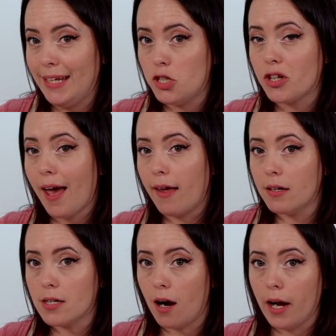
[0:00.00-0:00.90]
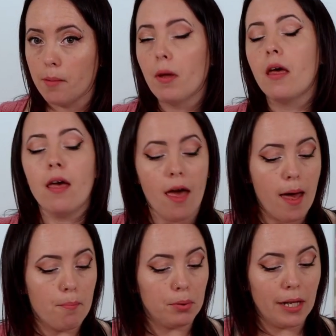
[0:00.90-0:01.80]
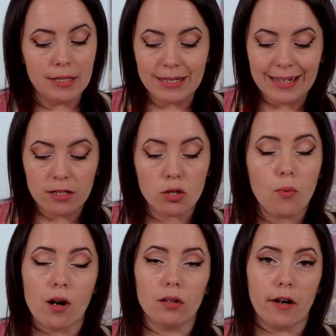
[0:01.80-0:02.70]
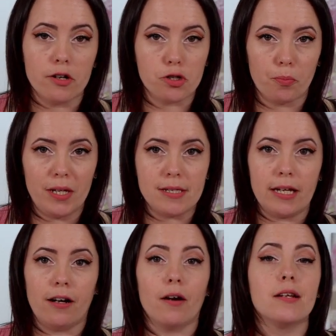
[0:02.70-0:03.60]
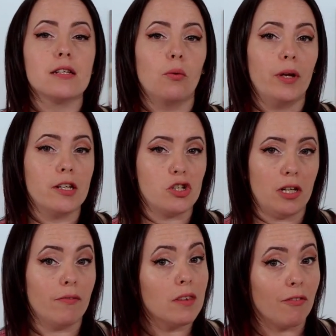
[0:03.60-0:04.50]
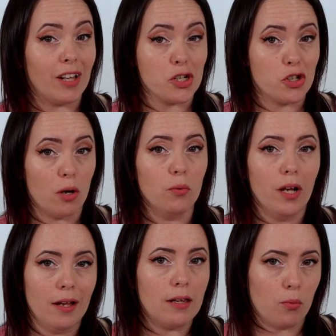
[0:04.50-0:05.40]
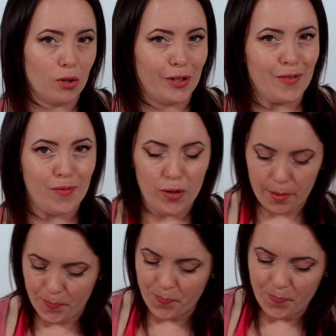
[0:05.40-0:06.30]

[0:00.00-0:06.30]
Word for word: each at a time and blend it into our larger piece here until we achieve the flesh tone that we're looking for.